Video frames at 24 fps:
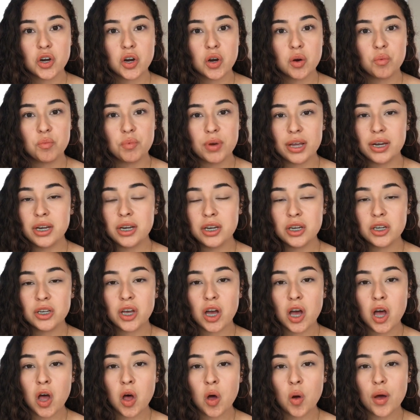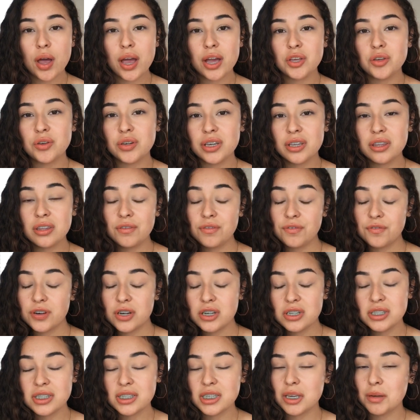ready to go, and you get the
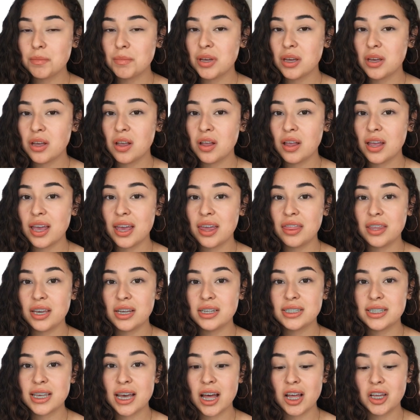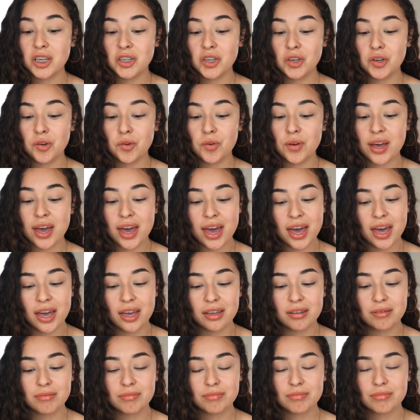first email and they tell you,
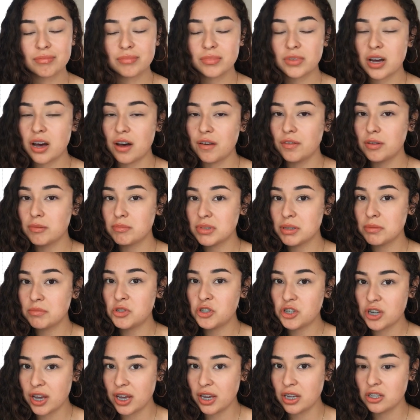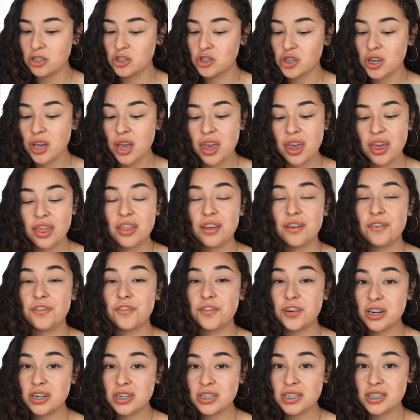hey, cough up some change. The
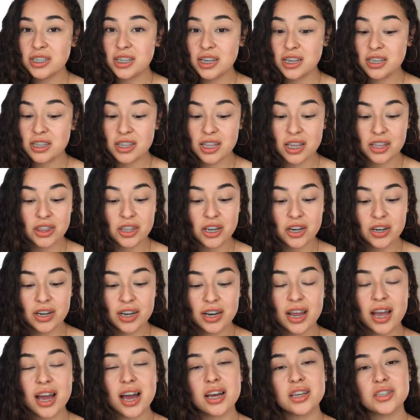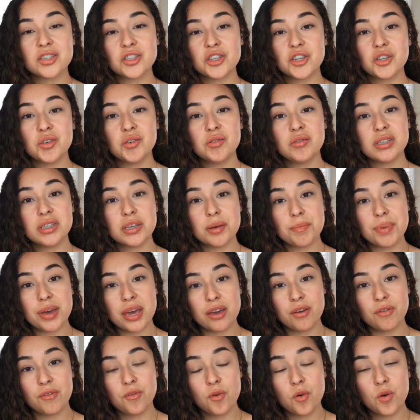first thing that they're gonna ask you to
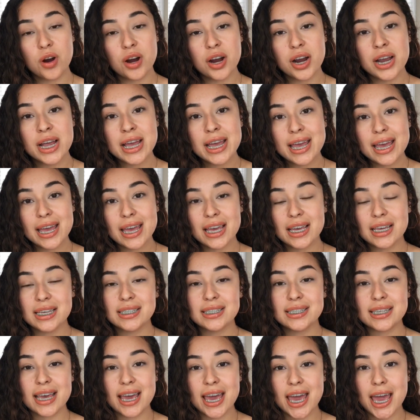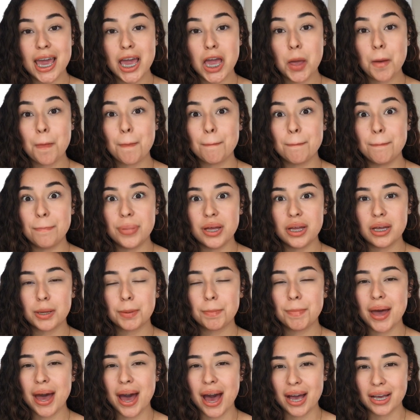pay for is a
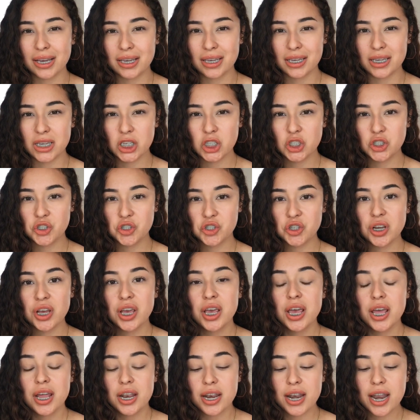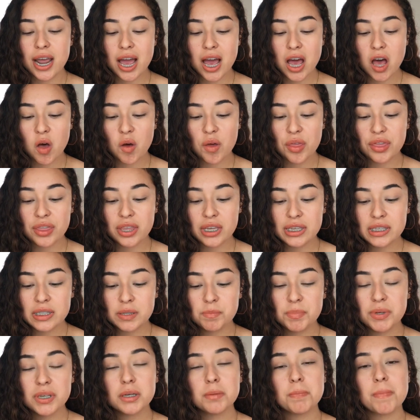book package. Now, this
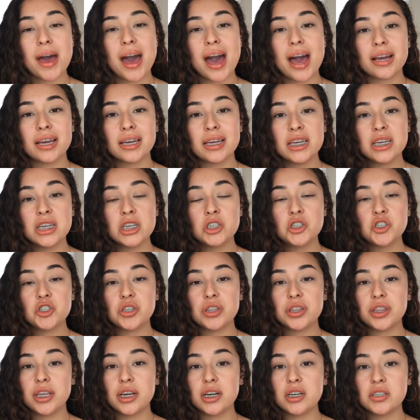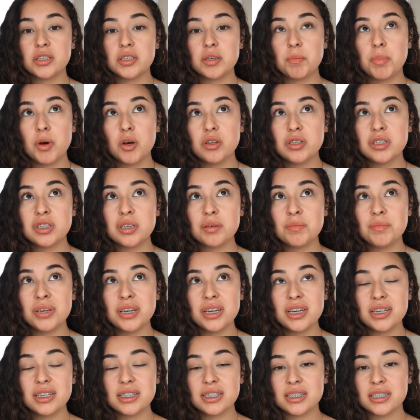book package, they're supposed to
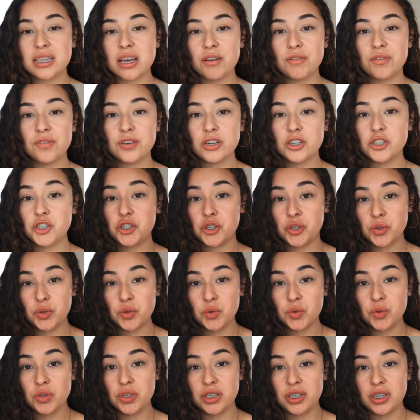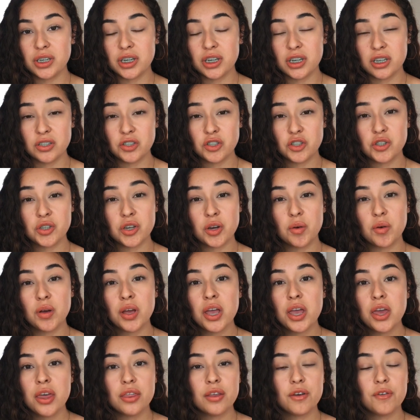be set for 2 years. So
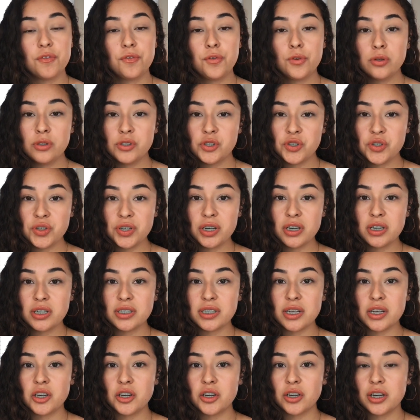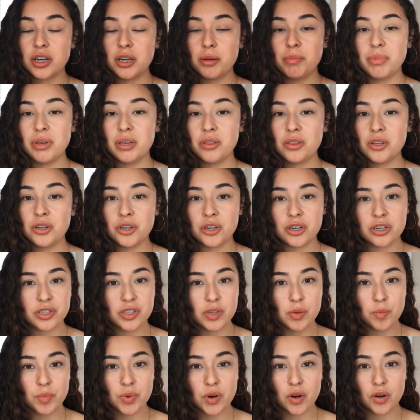the full 2 years that you're gonna be in the
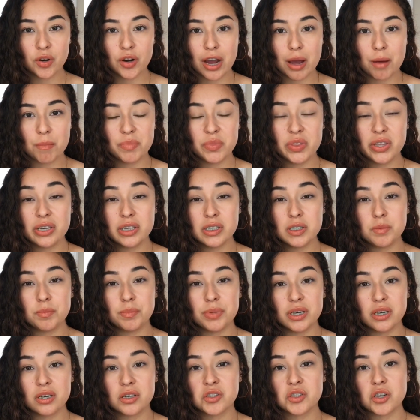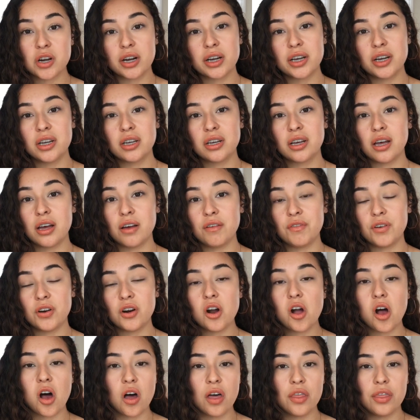nursing program, these books are gonna cover
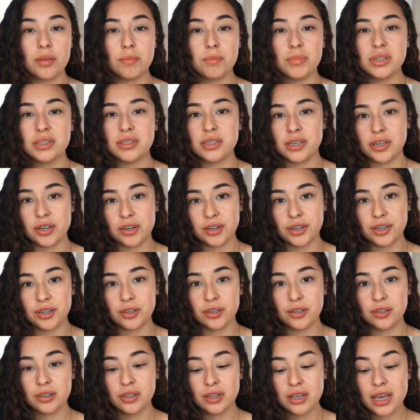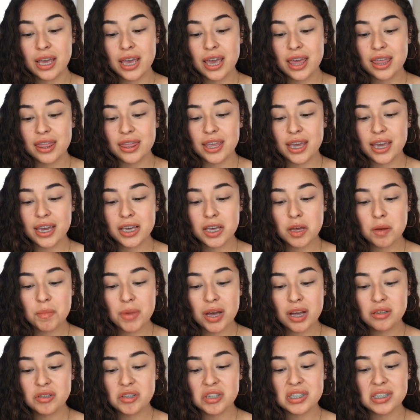all the material. They come
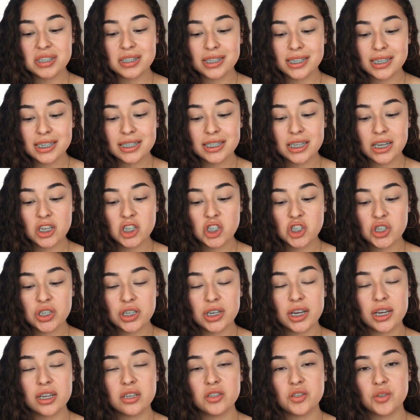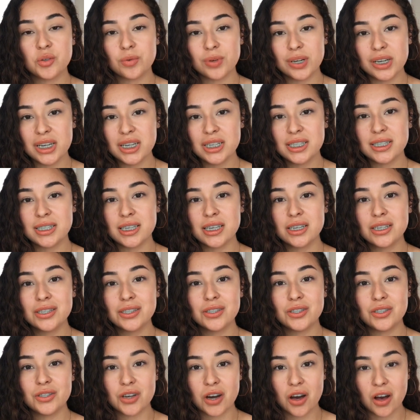out to
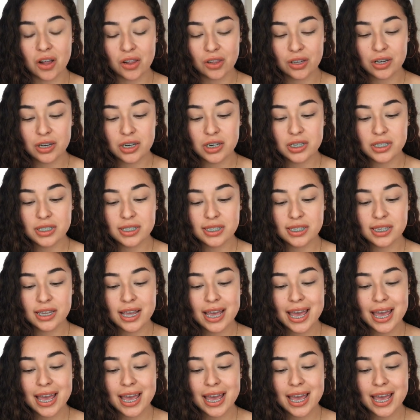$626,